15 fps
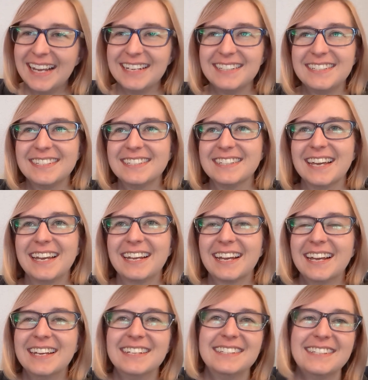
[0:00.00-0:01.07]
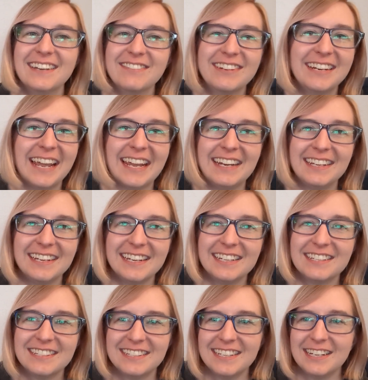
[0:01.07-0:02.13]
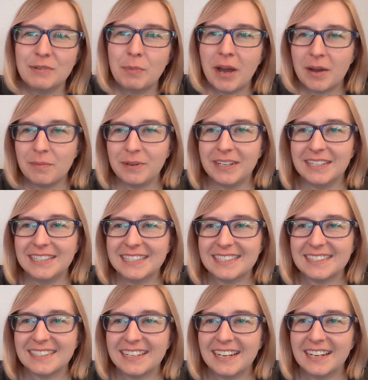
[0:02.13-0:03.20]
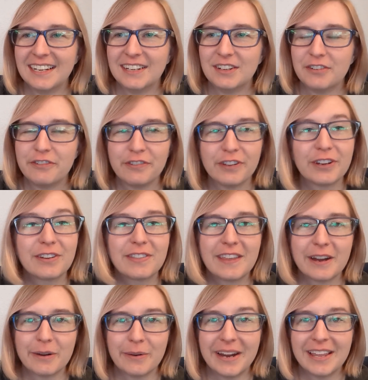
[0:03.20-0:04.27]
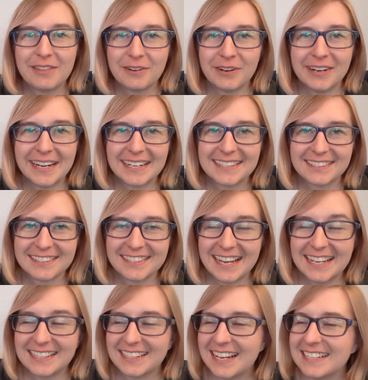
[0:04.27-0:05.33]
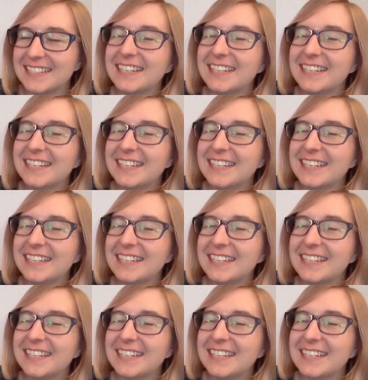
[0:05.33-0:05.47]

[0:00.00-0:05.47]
it's just like seven A D H D puppies flirt their way through an exercise class.